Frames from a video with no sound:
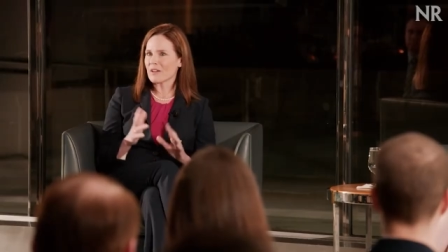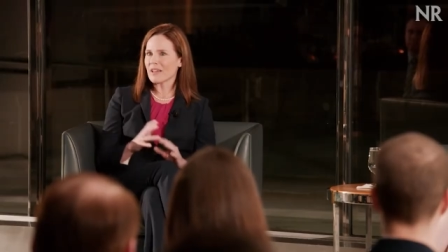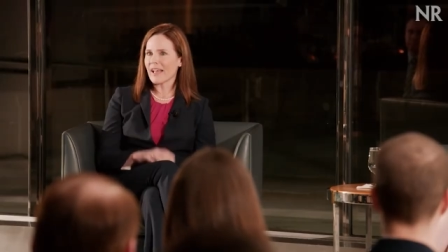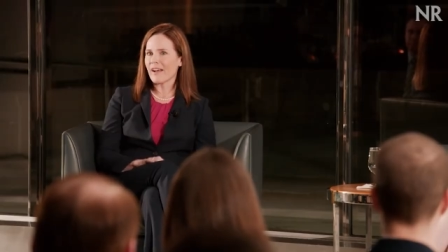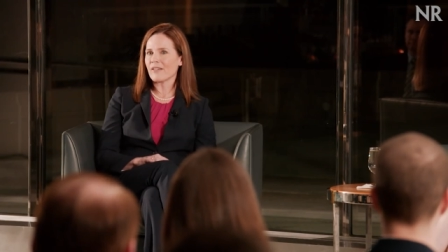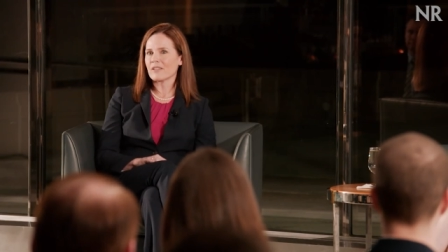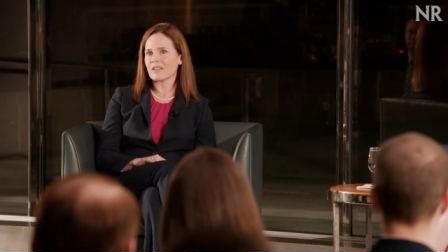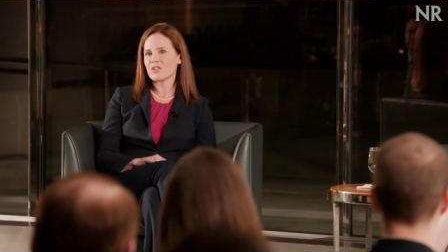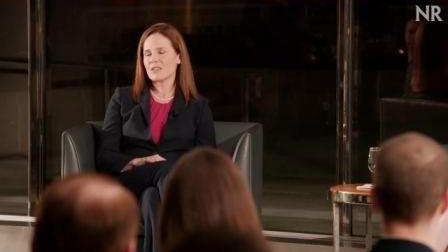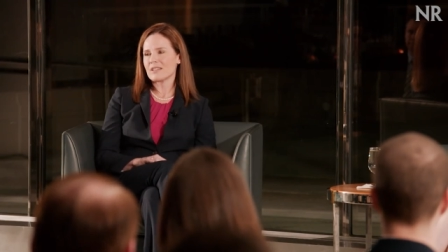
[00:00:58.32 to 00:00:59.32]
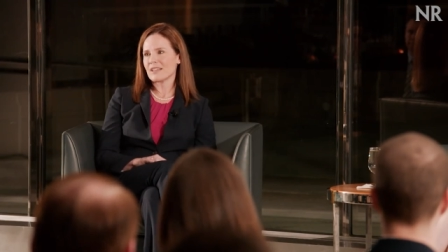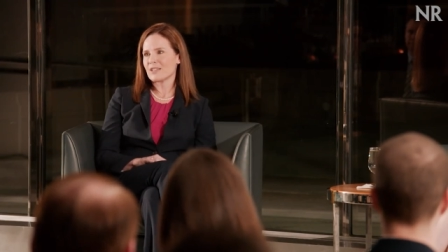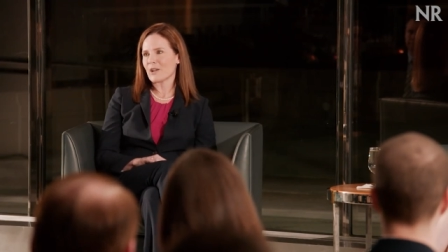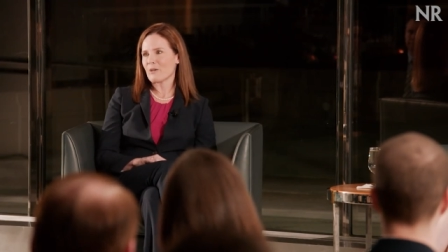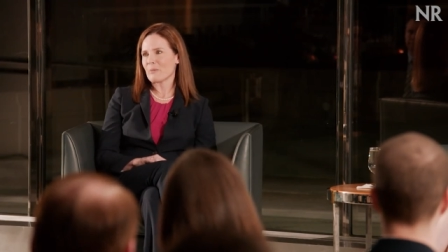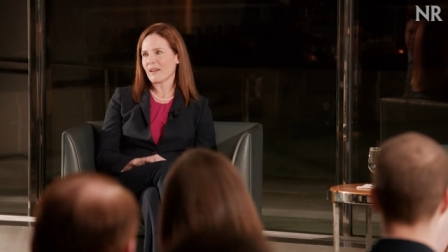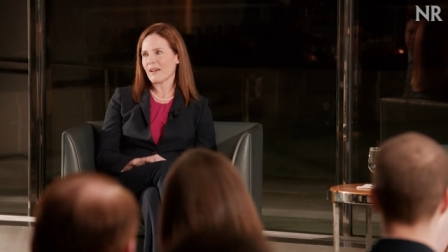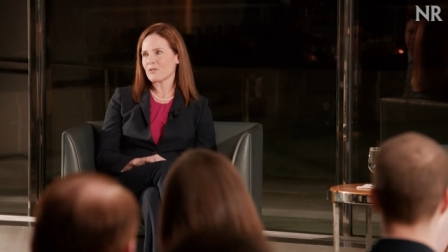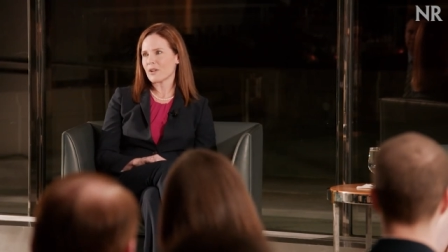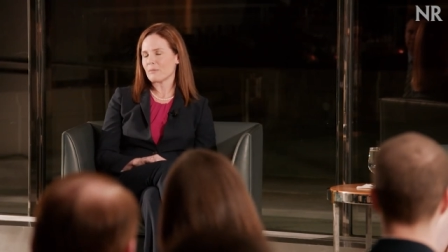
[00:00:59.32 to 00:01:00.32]
working out the logistics to go pick
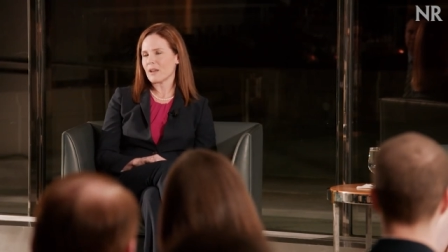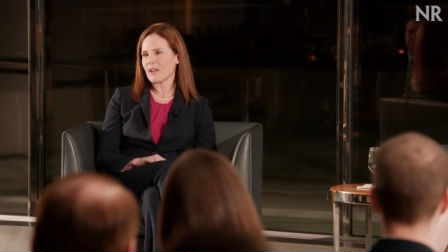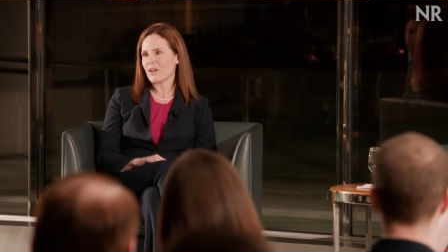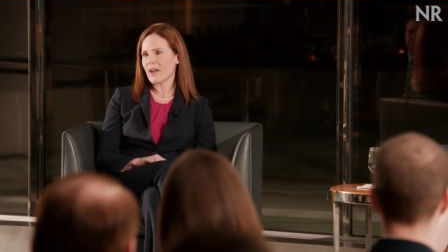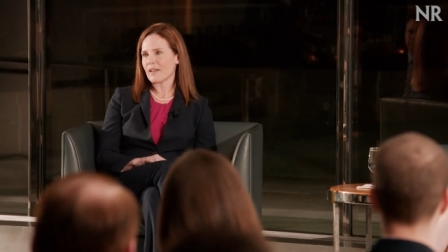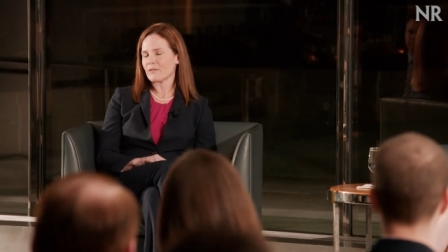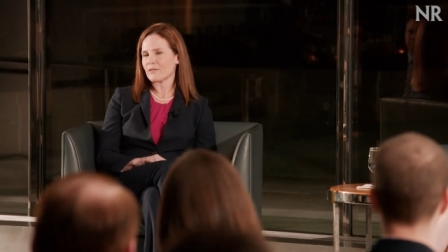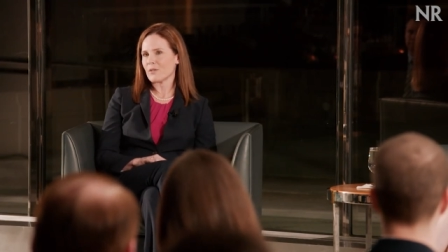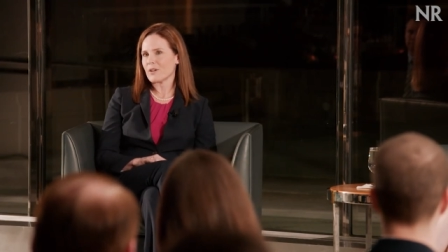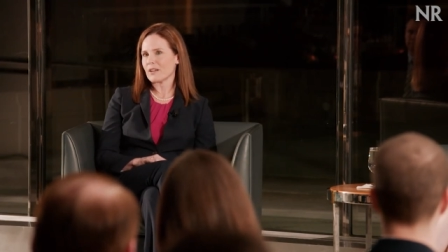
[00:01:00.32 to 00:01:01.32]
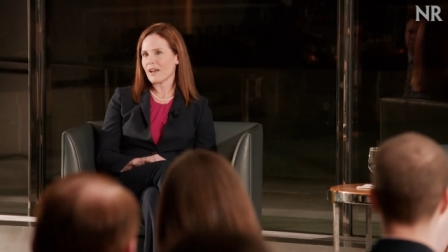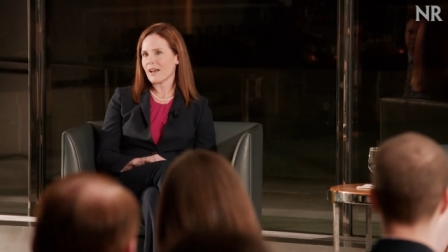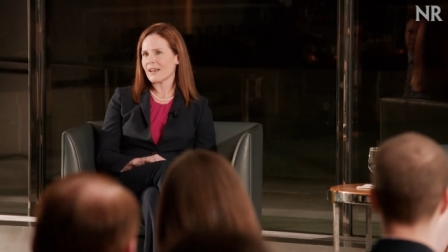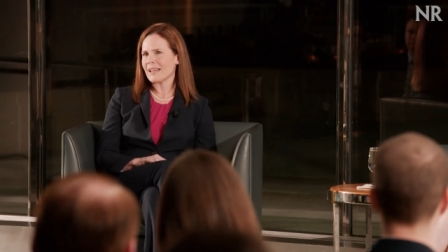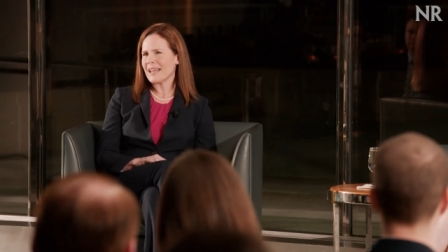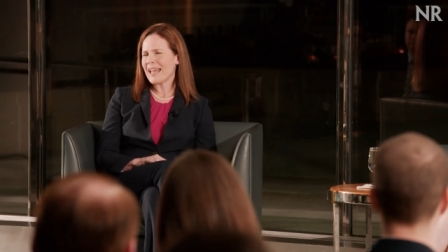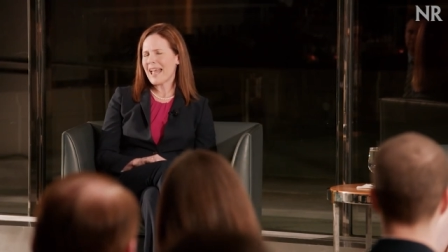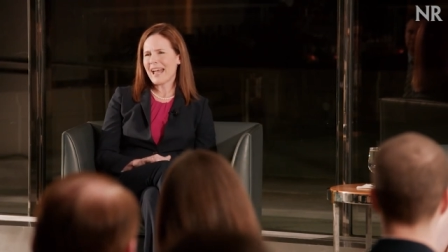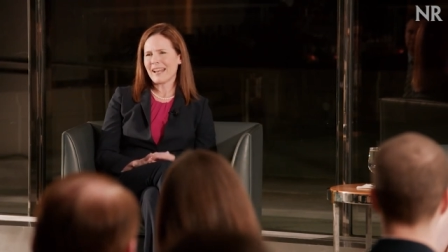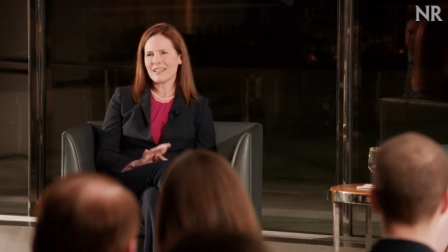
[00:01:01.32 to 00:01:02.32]
up John Peter in Florida.
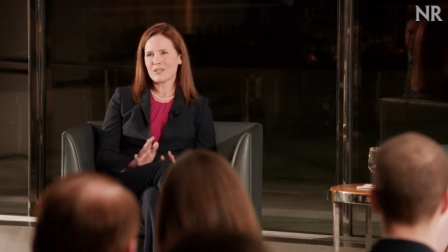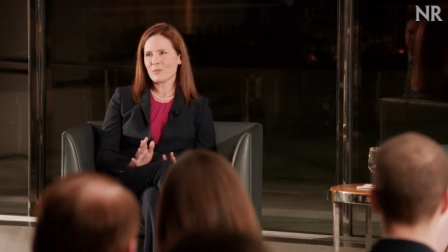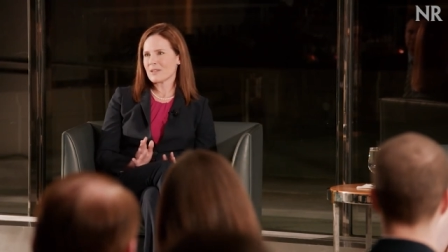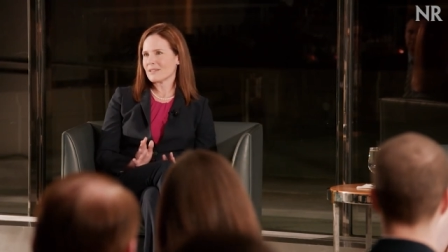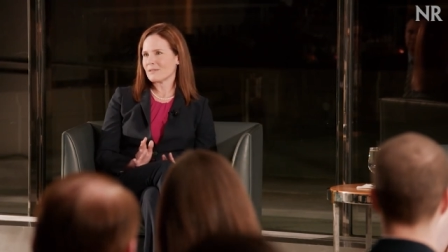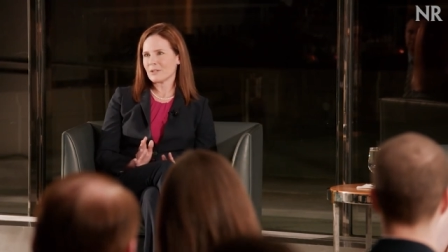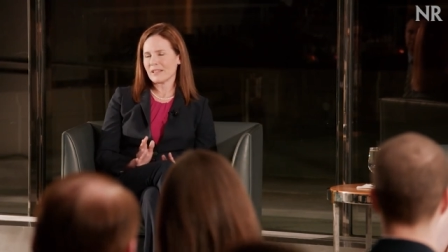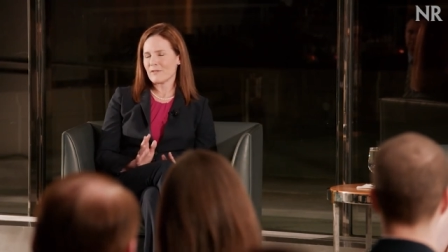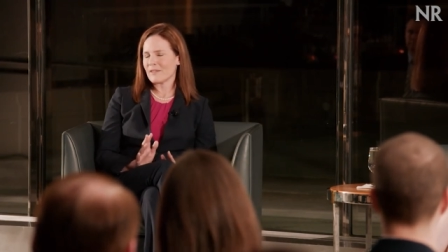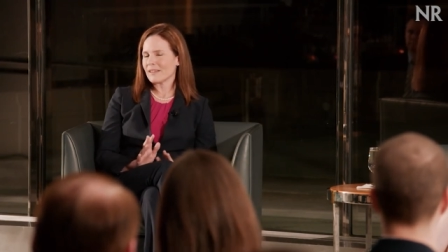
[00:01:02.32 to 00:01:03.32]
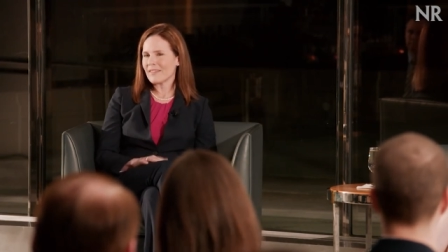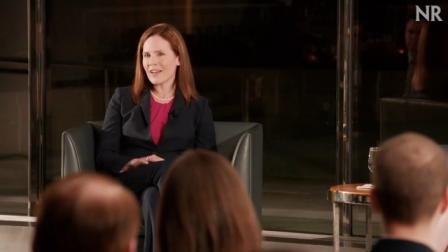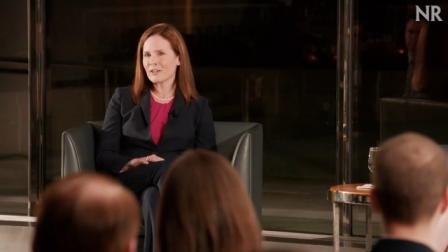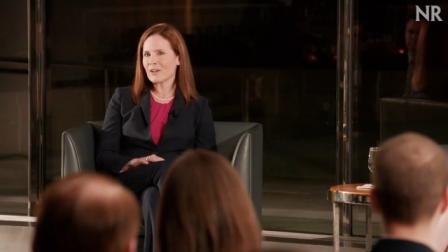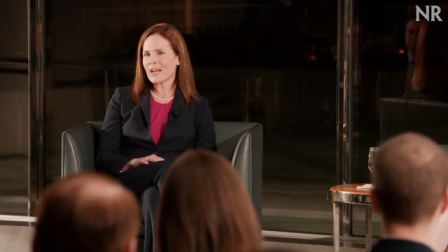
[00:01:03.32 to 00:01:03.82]
I just wasn't really feeling that